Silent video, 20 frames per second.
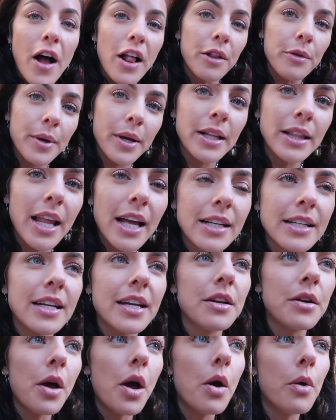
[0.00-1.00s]
Following
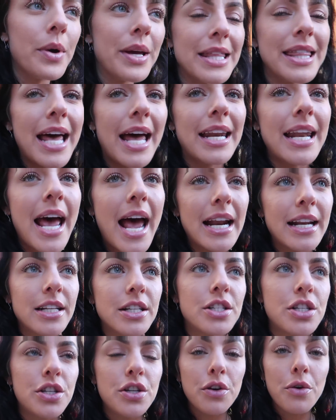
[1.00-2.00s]
London, we then
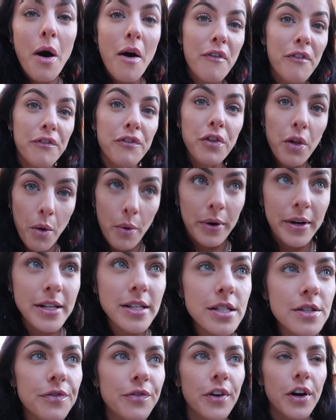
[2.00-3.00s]
headed to
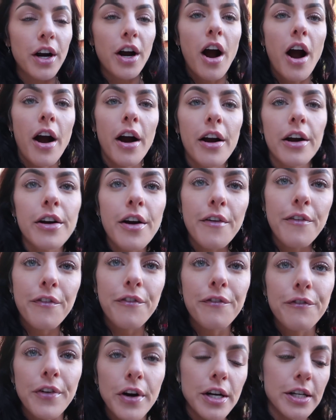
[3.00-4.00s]
Florence for our
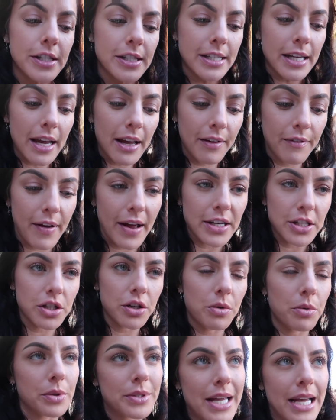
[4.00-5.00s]
first
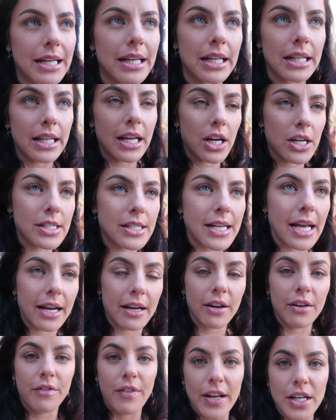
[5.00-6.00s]
adventure, well technically our
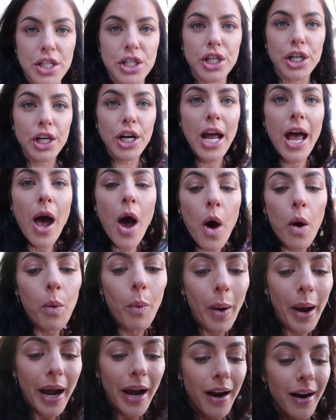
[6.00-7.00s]
second adventure,
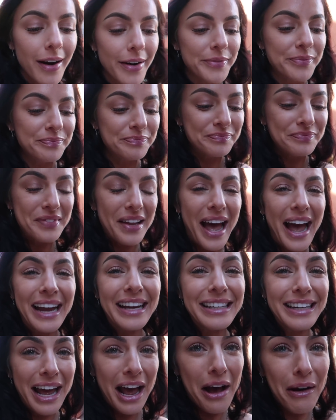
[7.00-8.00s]
where
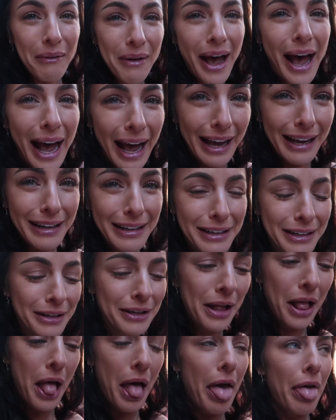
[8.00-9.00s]
I now had
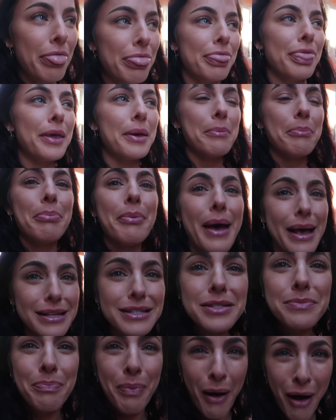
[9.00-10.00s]
the
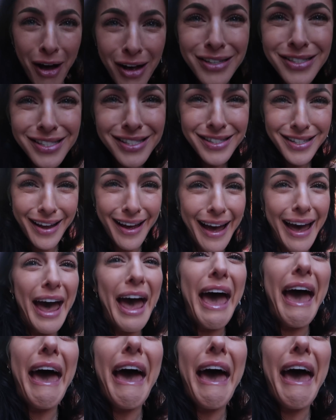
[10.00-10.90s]
best pasta